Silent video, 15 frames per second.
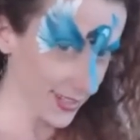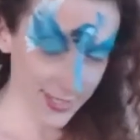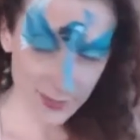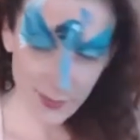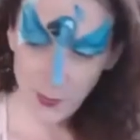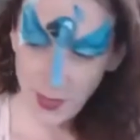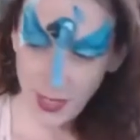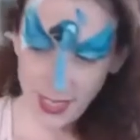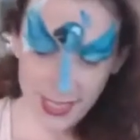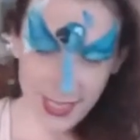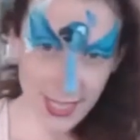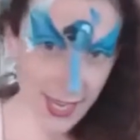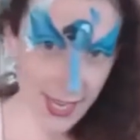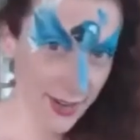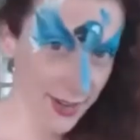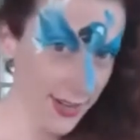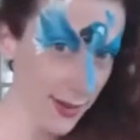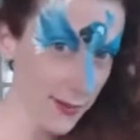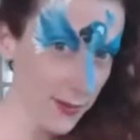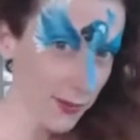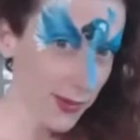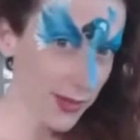There's some wings there.
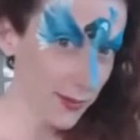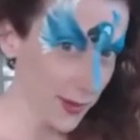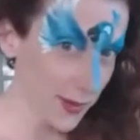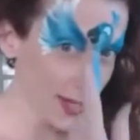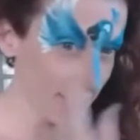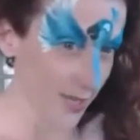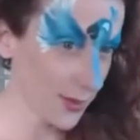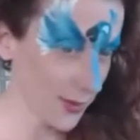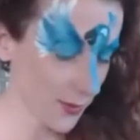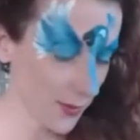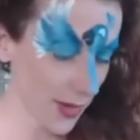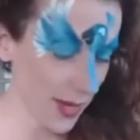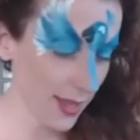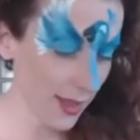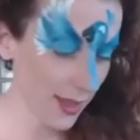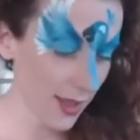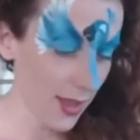Now I'm going to bring another